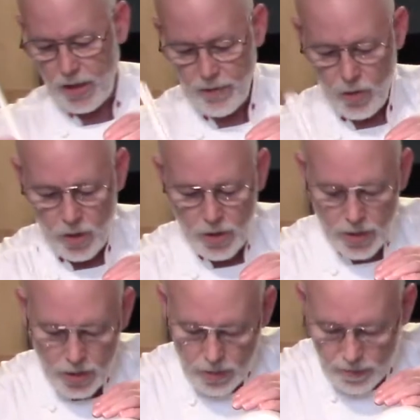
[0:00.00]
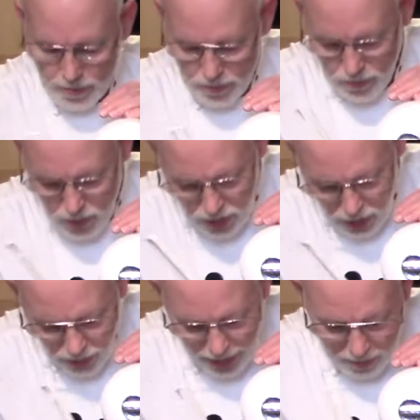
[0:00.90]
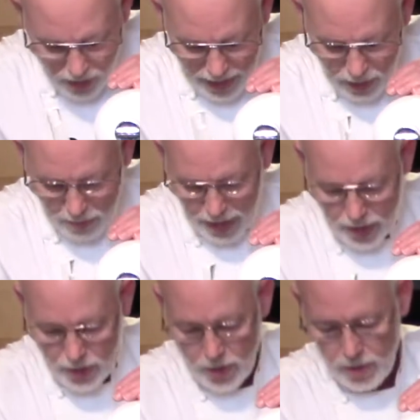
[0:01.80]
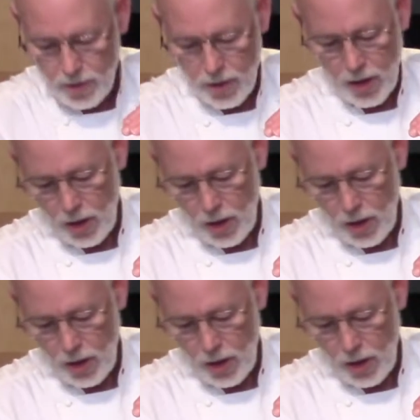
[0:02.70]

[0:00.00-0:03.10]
of course, is just a graham cracker mix. You can